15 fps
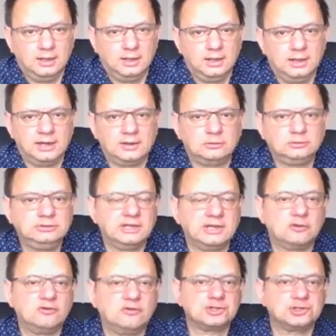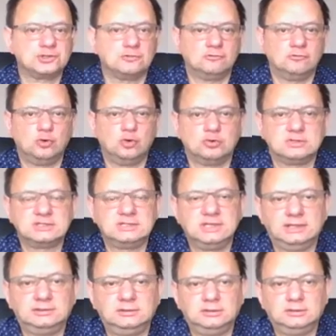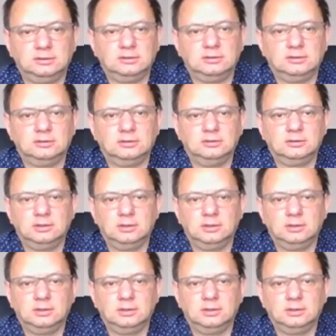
Another question was that